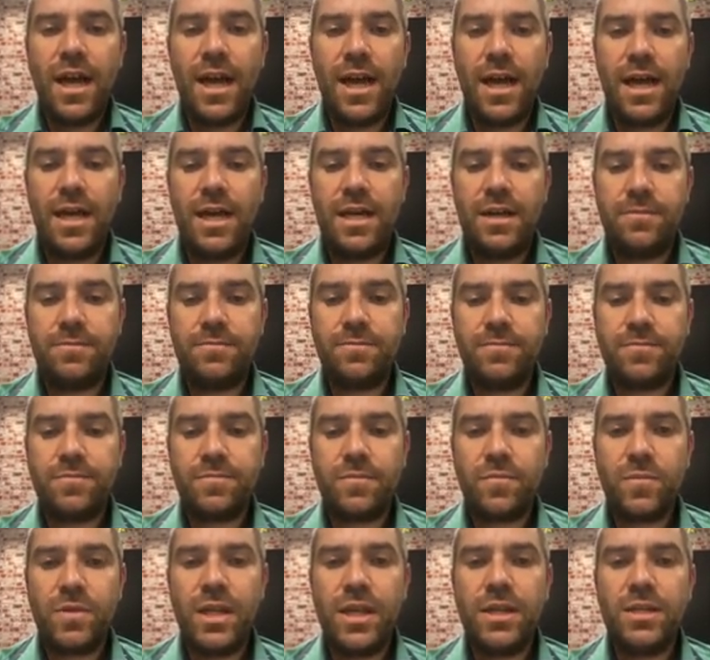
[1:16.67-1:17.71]
And
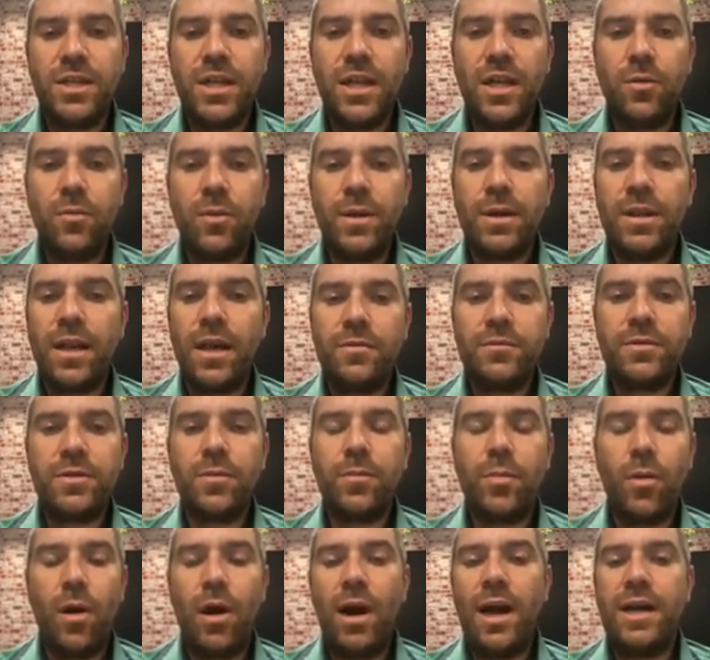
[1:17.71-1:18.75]
yeah, we'd love to
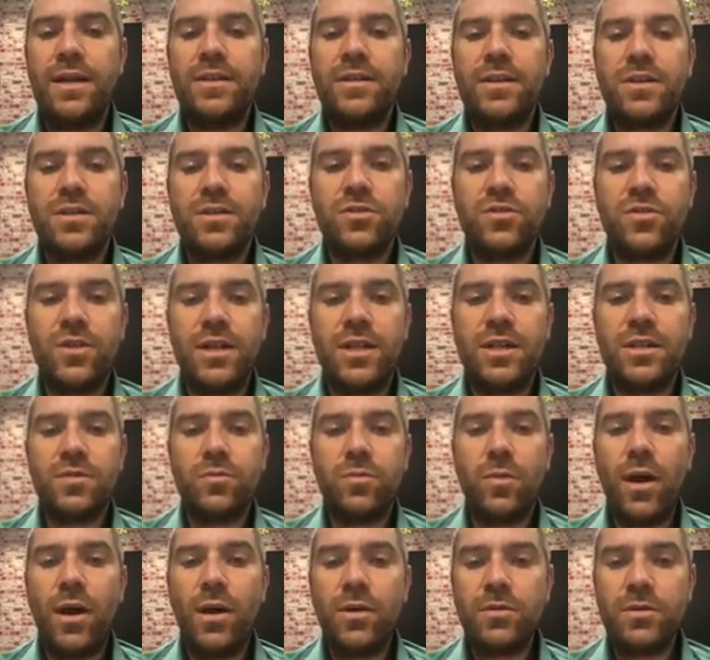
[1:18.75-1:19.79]
buy in this street
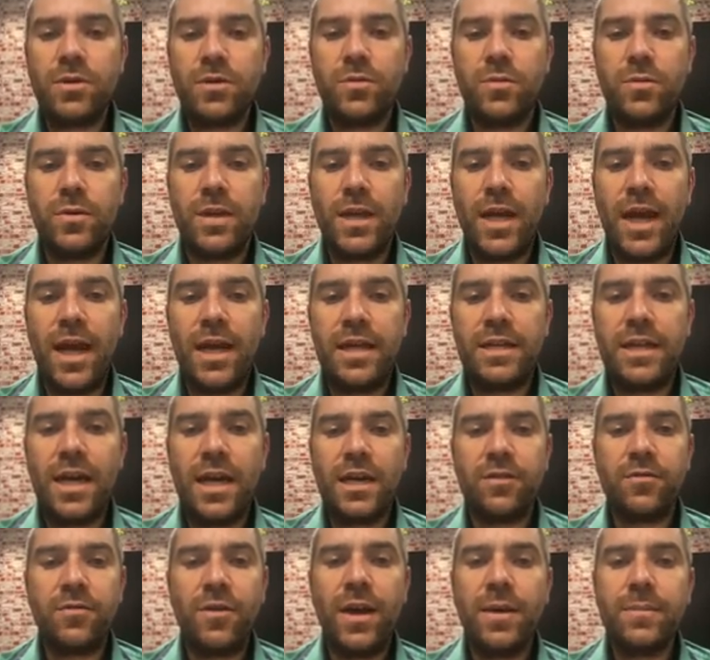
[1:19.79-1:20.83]
as well so that our
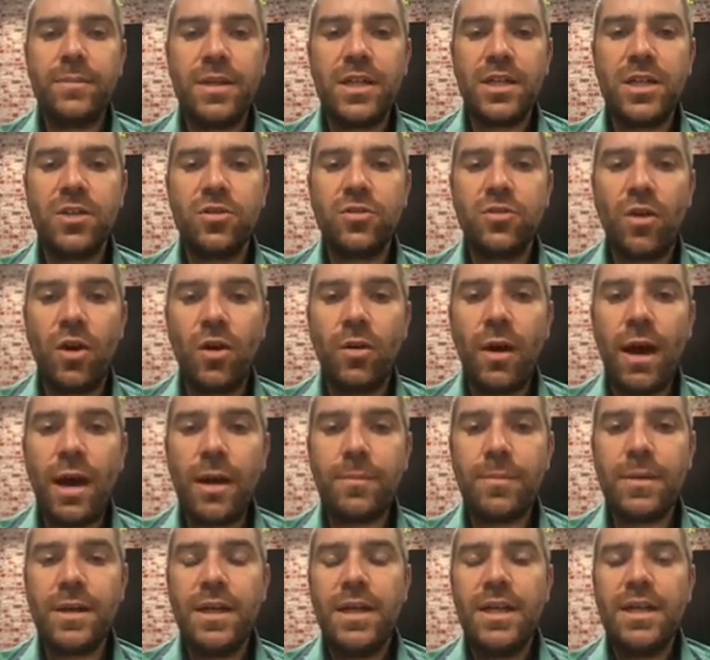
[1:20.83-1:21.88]
young family can grow
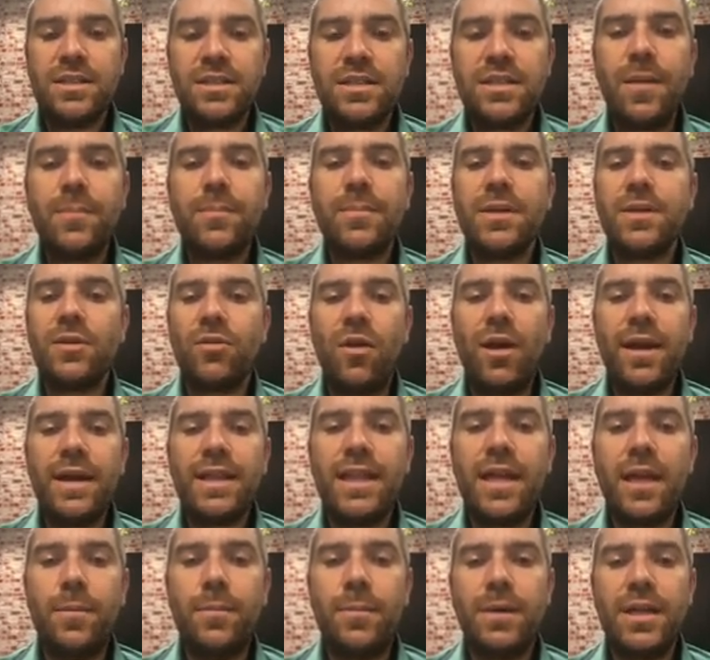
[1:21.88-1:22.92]
up. Something like
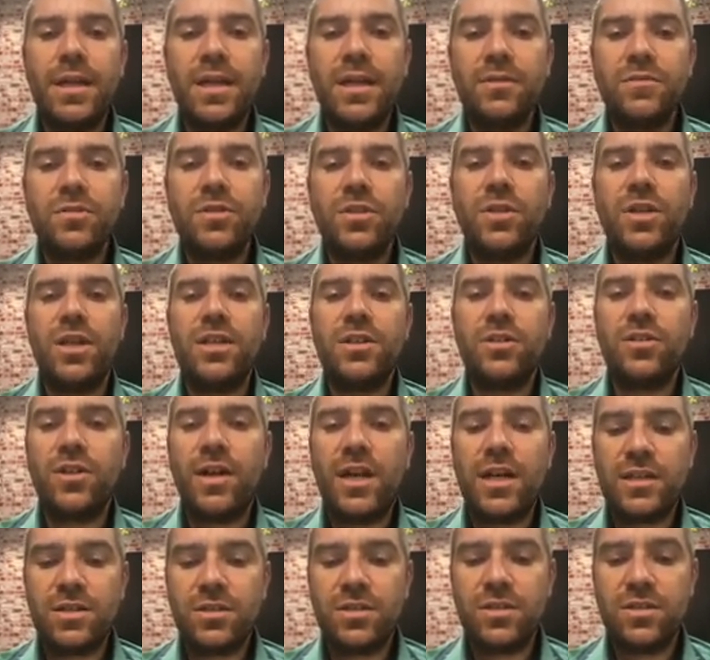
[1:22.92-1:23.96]
that, but it gives you an
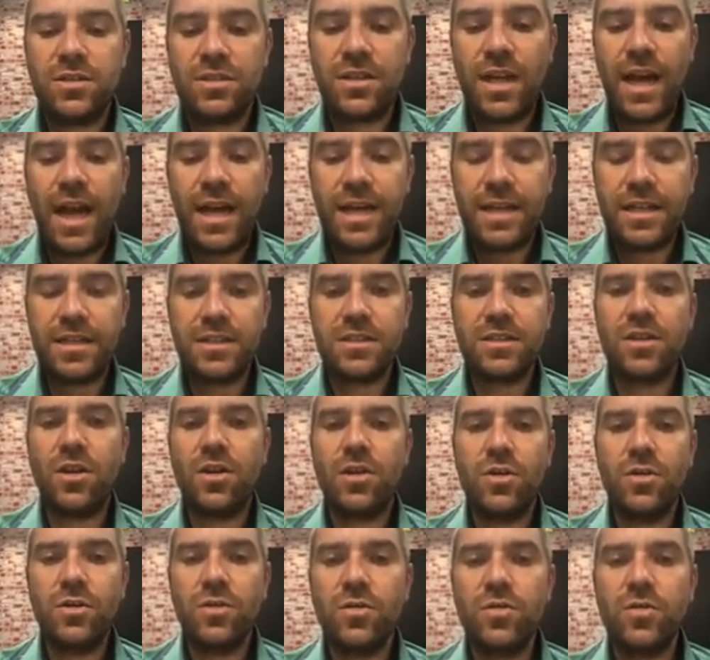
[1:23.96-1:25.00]
introduction starter.
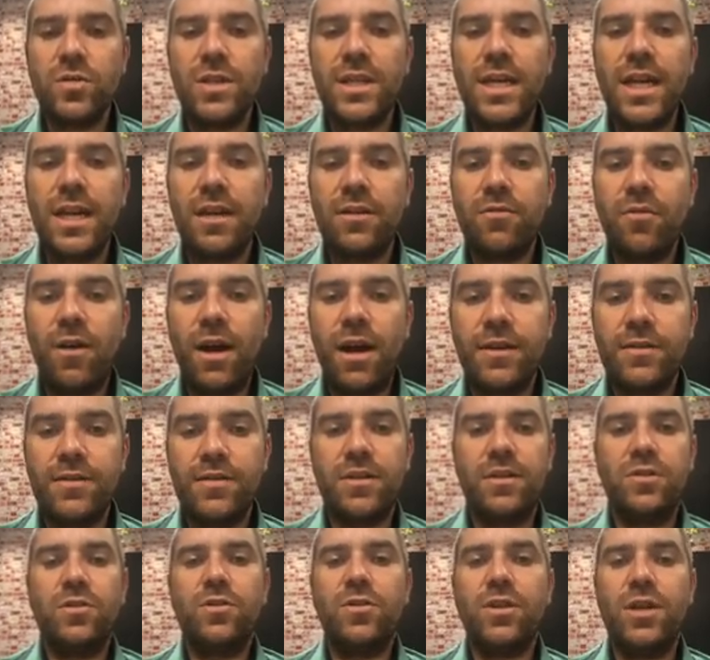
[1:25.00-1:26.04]
So yeah, rather
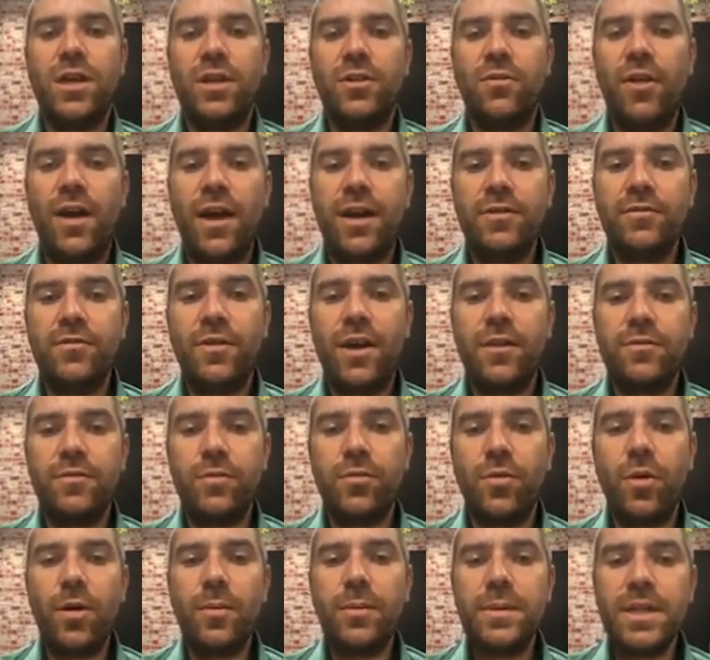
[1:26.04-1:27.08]
than looking around
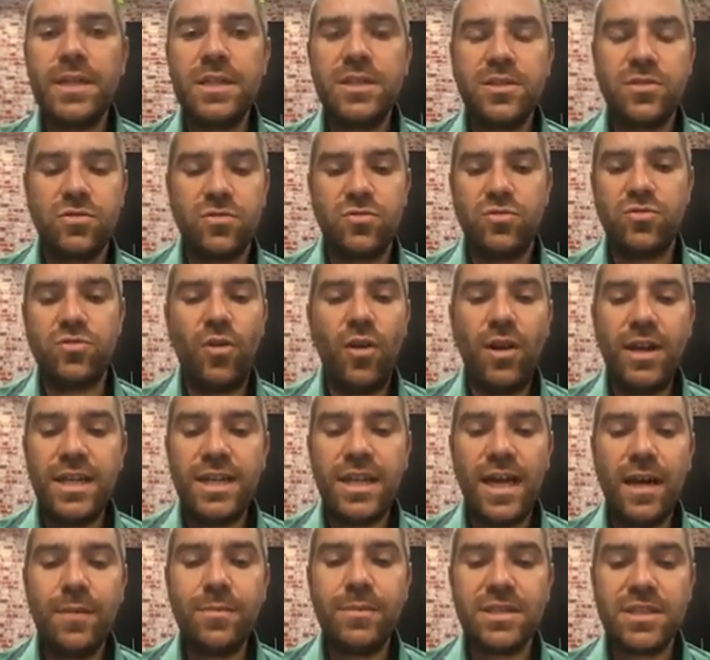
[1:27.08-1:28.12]
for properties, try your
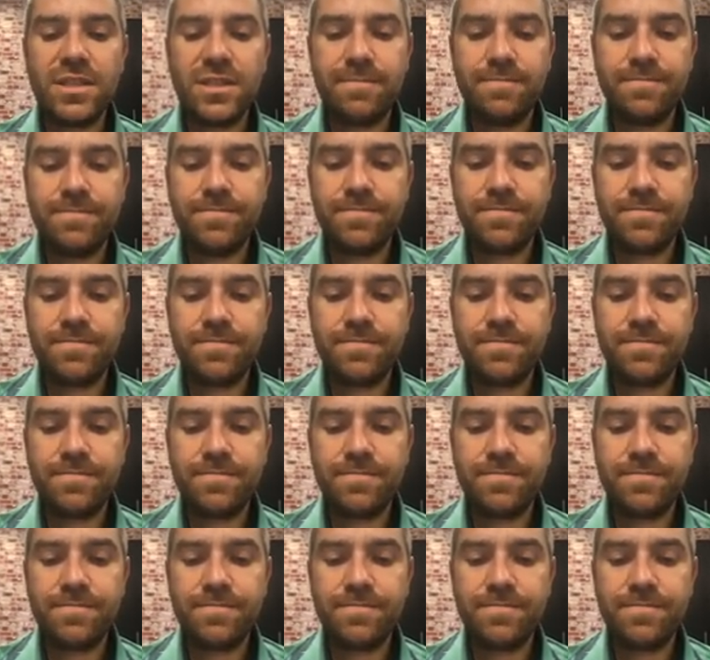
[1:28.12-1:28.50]
neighbours.